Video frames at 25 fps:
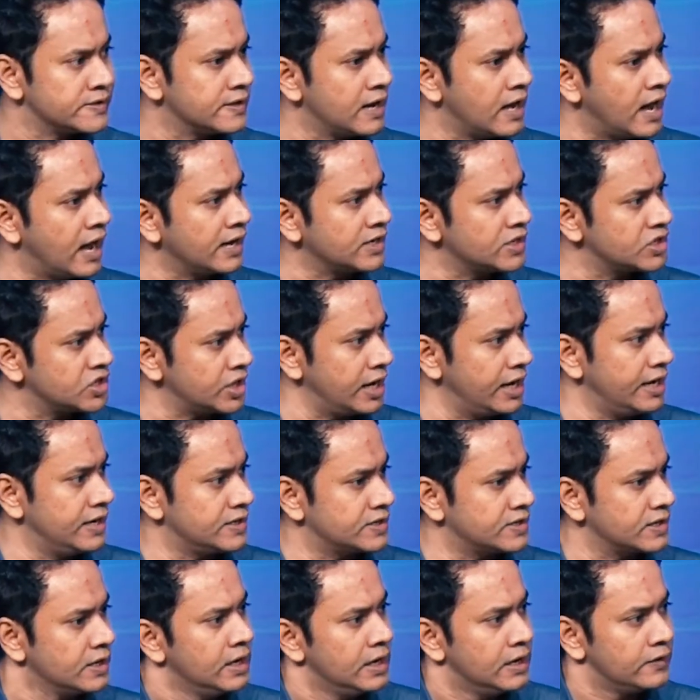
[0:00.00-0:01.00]
not
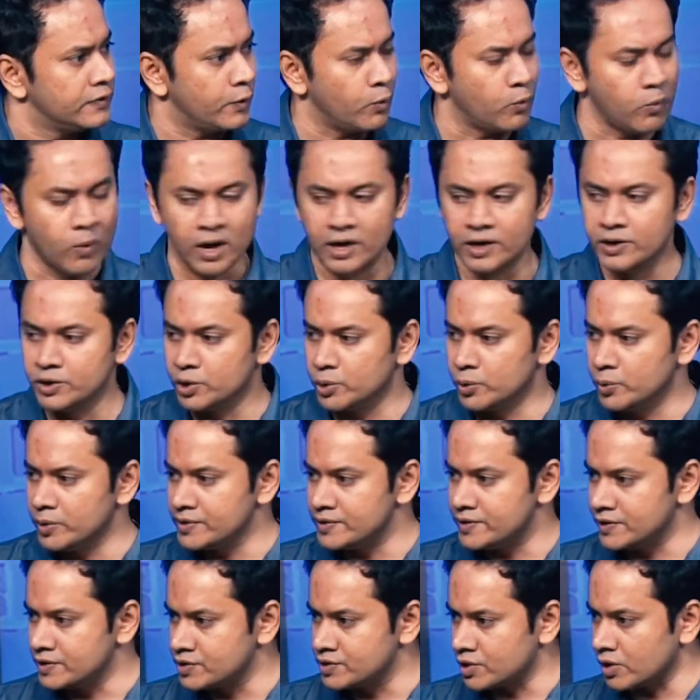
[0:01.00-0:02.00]
change, the one who
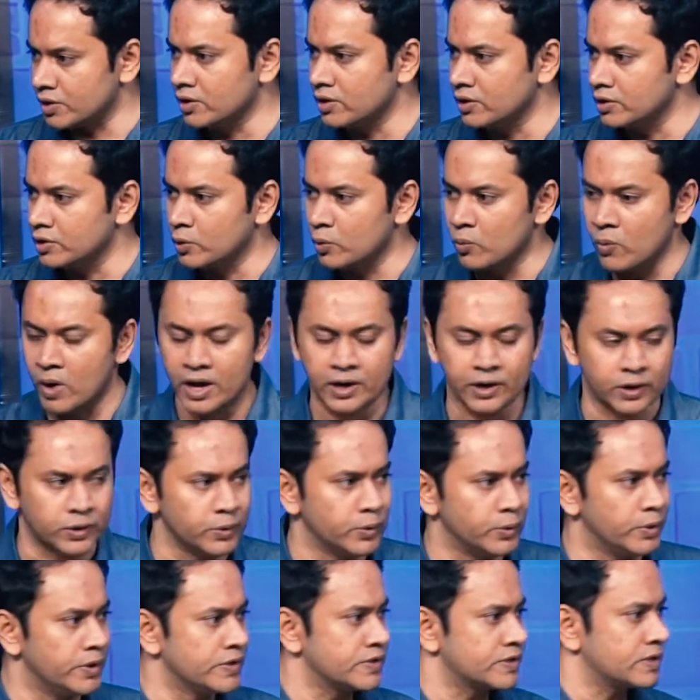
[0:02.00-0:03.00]
is eternal, the one
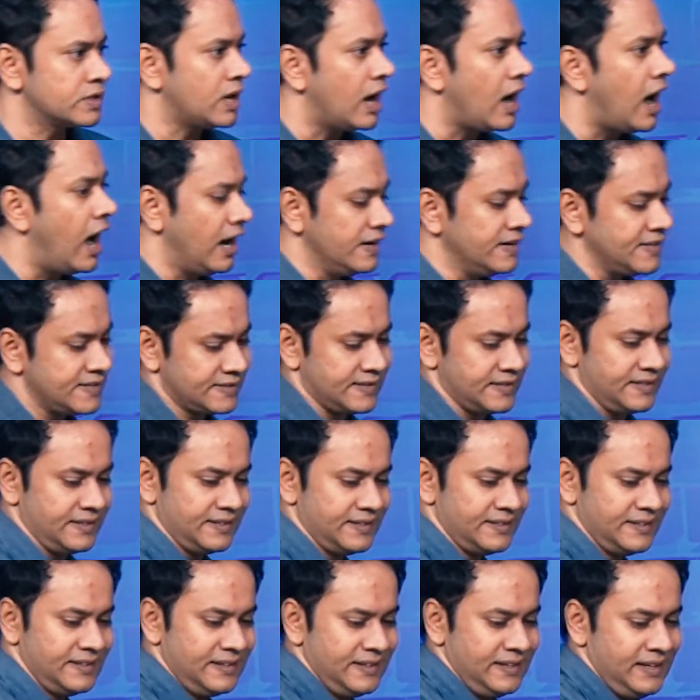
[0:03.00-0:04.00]
who is constant.
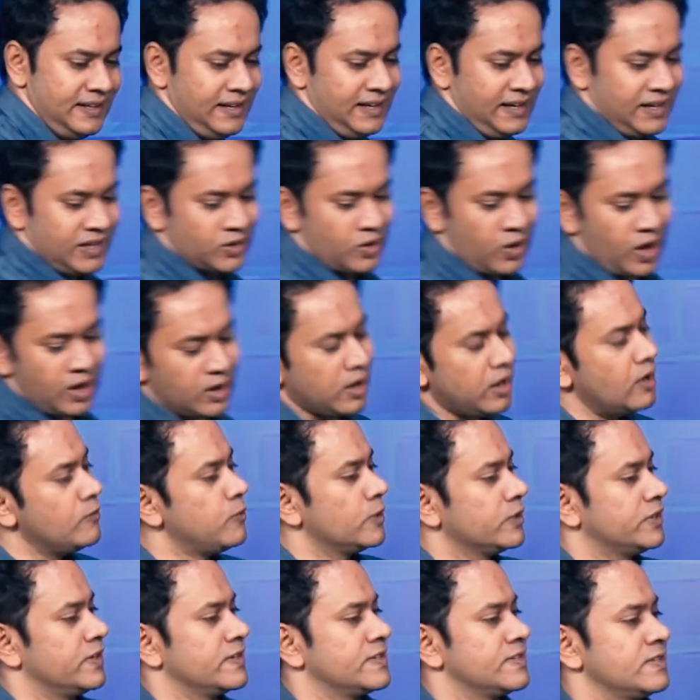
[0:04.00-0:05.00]
You know, I love
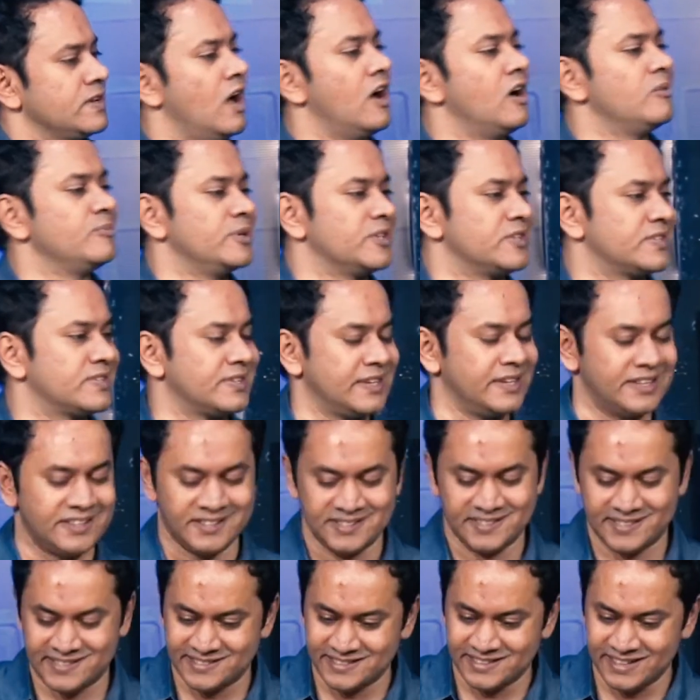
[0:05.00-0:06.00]
what the psalmist
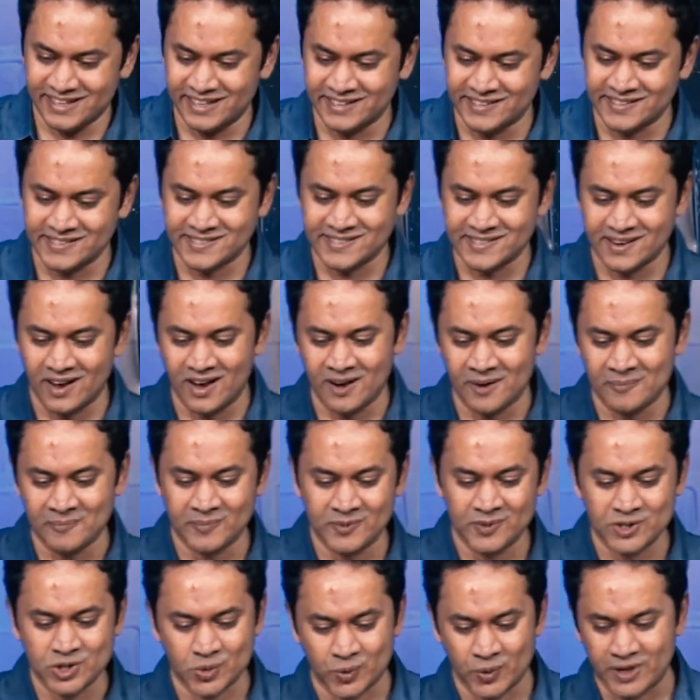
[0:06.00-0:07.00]
sings in Psalm
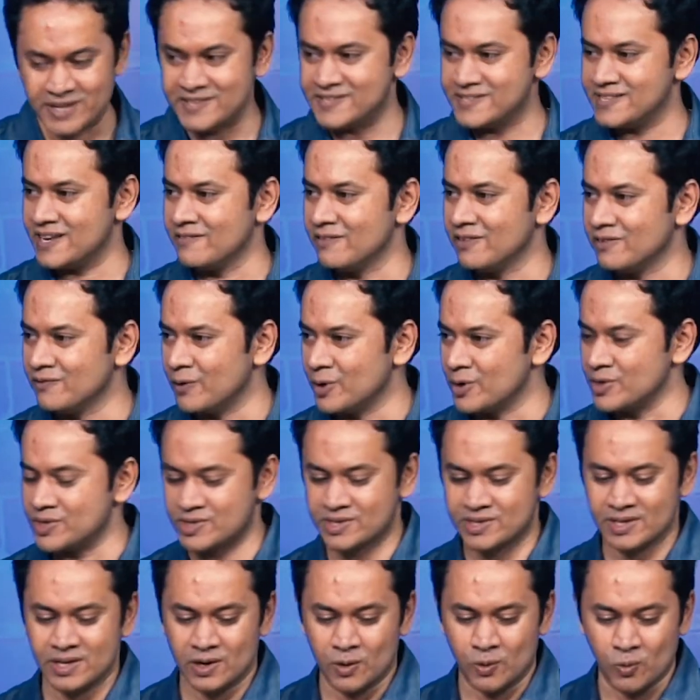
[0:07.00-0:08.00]
27,
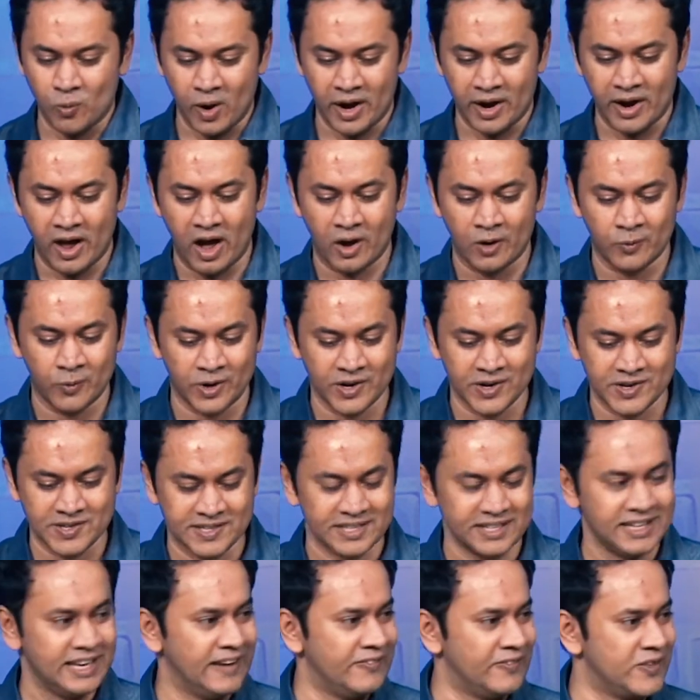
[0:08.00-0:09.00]
verse 1
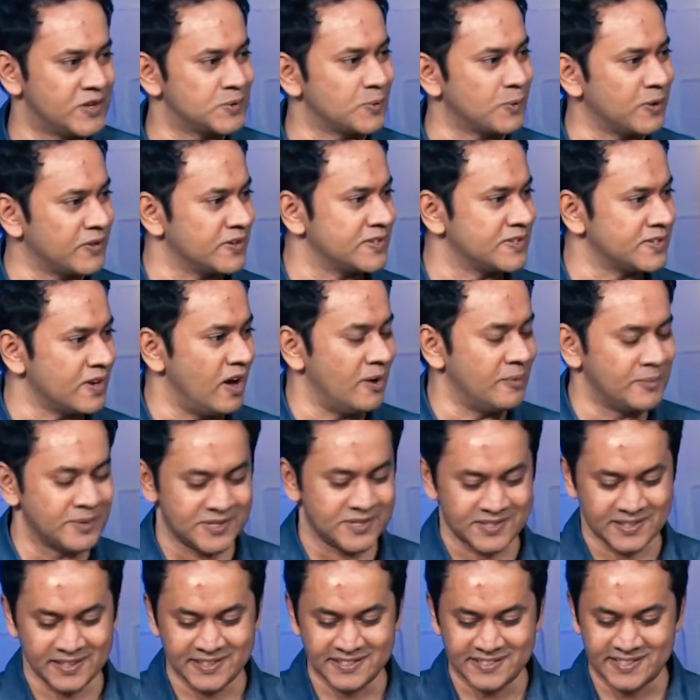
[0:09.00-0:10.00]
onwards. This is what the
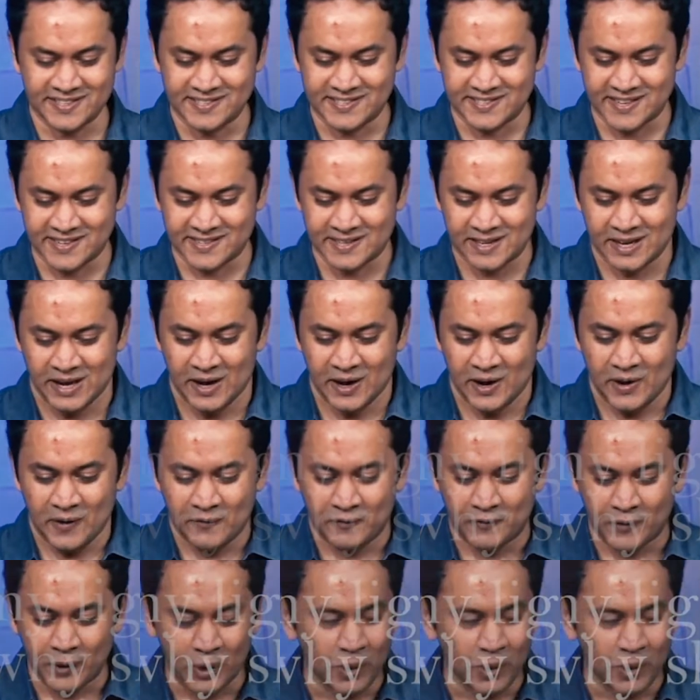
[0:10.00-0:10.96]
psalmist sings. He says, The